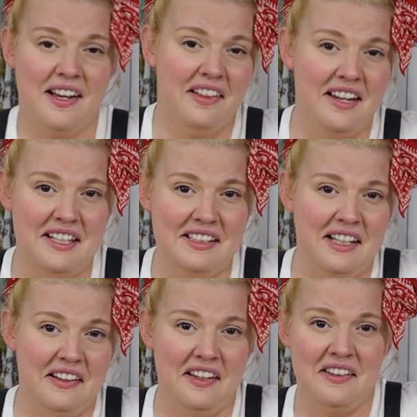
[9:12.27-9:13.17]
I like it.
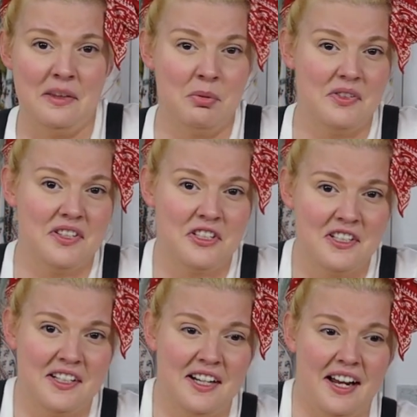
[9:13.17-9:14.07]
I like the
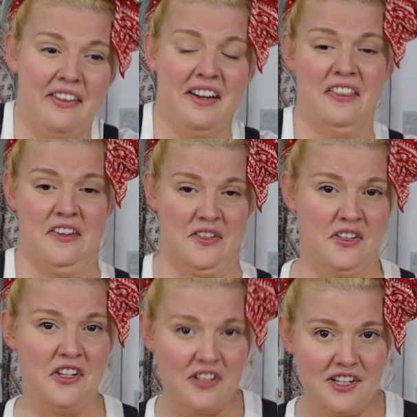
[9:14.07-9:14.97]
precision. I like the
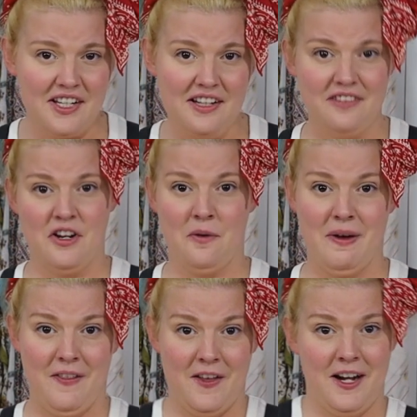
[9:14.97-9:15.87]
security of
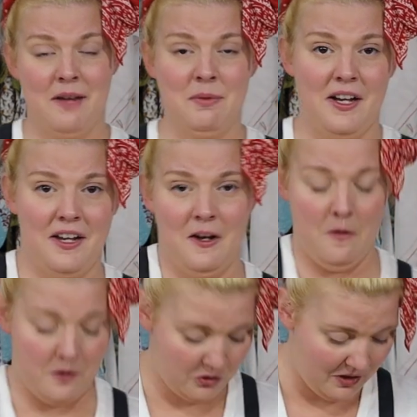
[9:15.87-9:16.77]
knowing that I am cutting
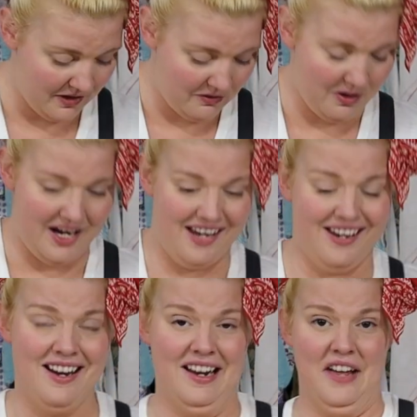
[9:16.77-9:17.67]
on the straight of grain
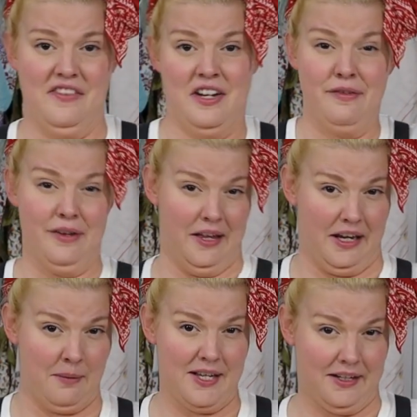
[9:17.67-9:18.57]
and not having to feel
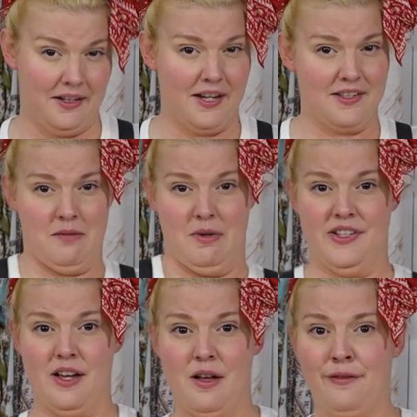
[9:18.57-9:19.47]
like I'm second guessing
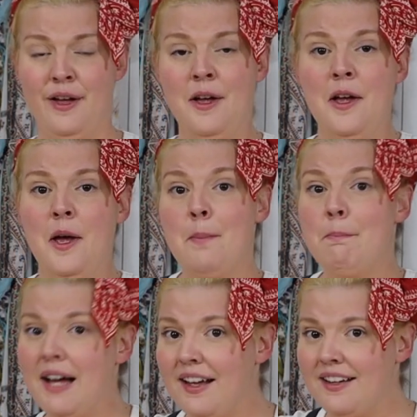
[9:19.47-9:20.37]
myself.
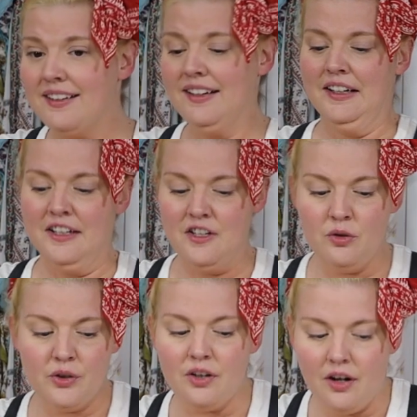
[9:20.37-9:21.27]
But
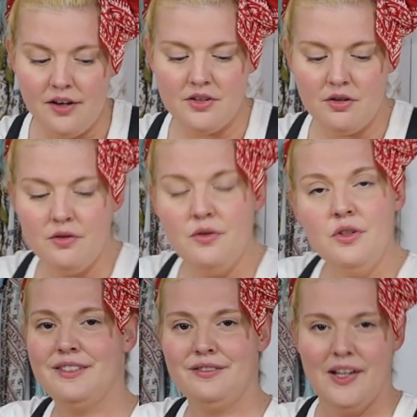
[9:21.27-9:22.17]
you could also
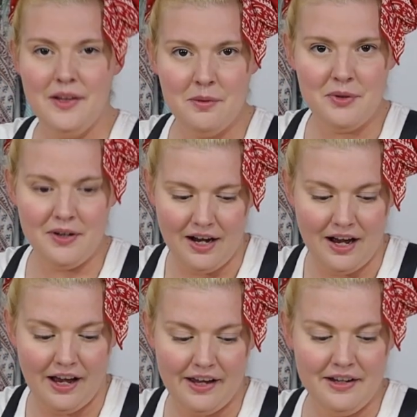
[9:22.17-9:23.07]
develop your
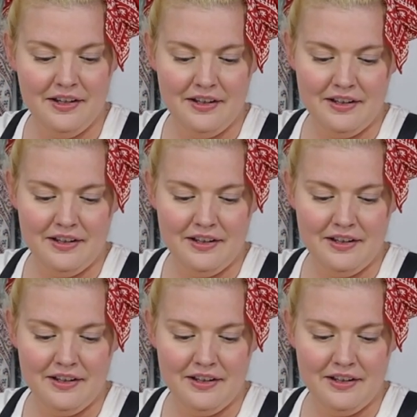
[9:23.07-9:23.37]
eye.